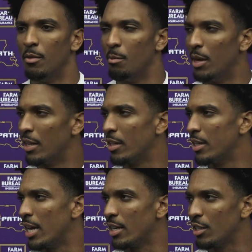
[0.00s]
But other than
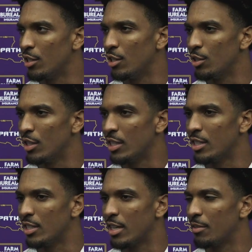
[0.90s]
that, you know, it's
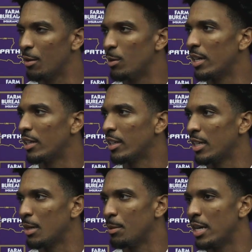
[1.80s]
just stuff that we got to clean up,